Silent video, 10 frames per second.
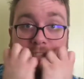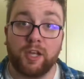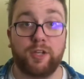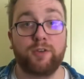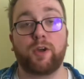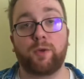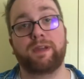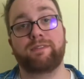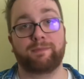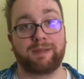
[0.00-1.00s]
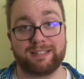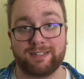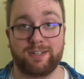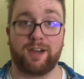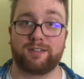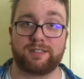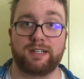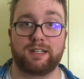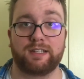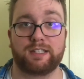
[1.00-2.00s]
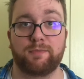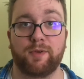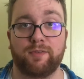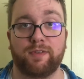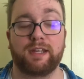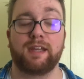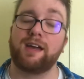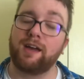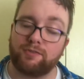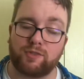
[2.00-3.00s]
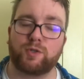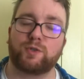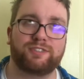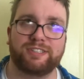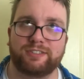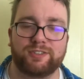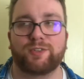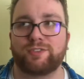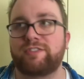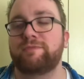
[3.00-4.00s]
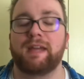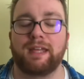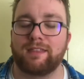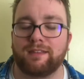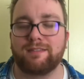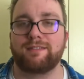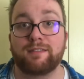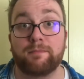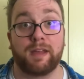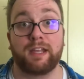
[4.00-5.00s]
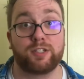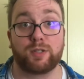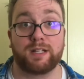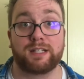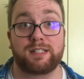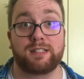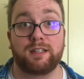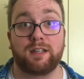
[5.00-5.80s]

Hugo Weaving plays a Nazi in this movie. Of course he's not Smith, this isn't The Matrix.